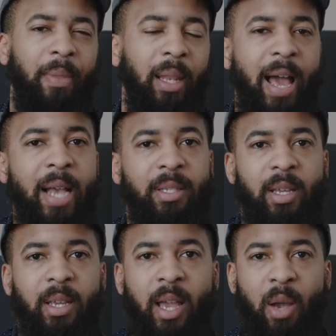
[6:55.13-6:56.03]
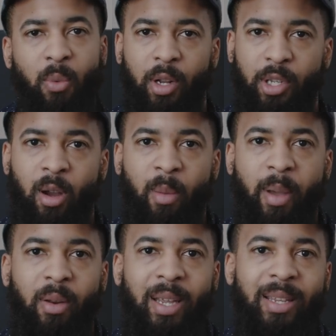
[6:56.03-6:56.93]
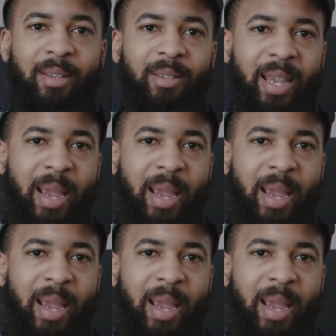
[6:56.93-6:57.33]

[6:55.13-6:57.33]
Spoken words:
And the last thing I want to talk about is